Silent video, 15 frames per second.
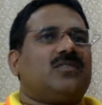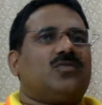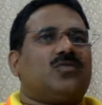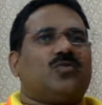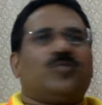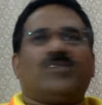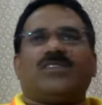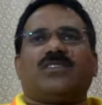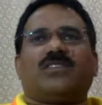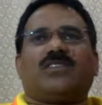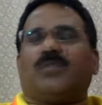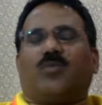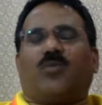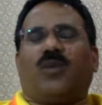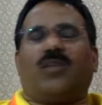2 months, 3
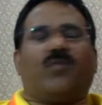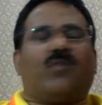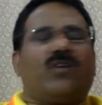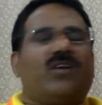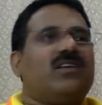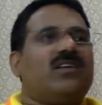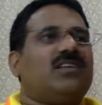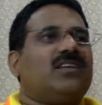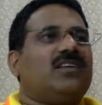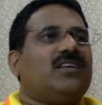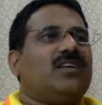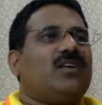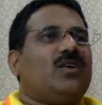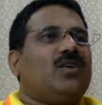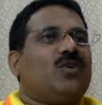months, whatever.
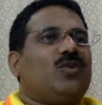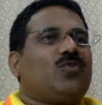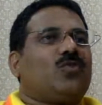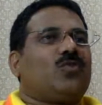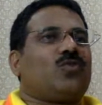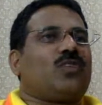So